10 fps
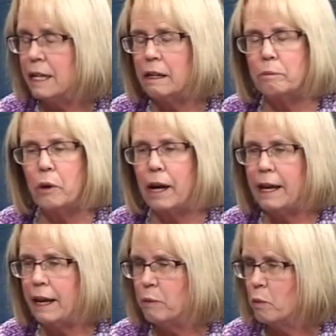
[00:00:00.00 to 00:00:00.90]
And boy, I
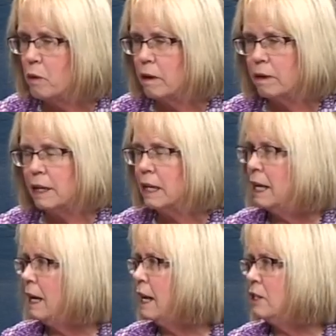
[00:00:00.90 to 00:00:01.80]
hate war, and
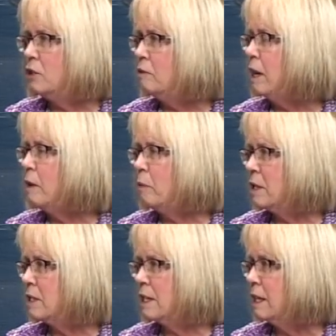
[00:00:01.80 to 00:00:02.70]
I do not want
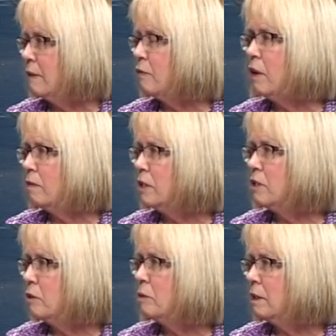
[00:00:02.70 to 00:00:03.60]
us to get involved
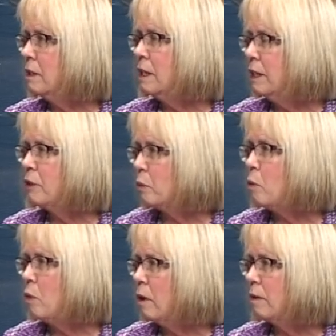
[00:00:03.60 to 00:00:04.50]
into another
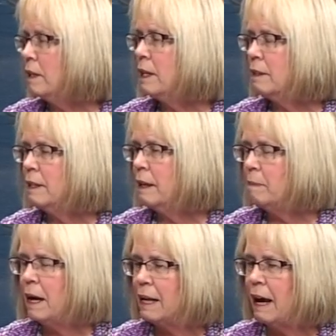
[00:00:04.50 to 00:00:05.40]
war, and I'm
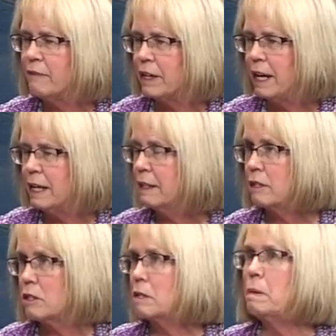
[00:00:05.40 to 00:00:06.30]
not advocating
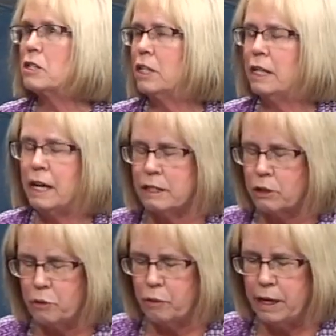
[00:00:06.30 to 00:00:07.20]
this, especially not in
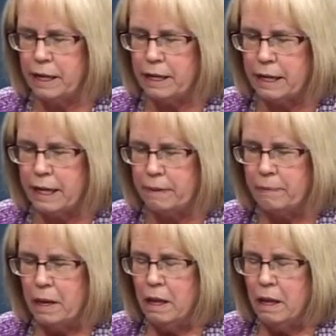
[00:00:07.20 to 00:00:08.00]
Korea again.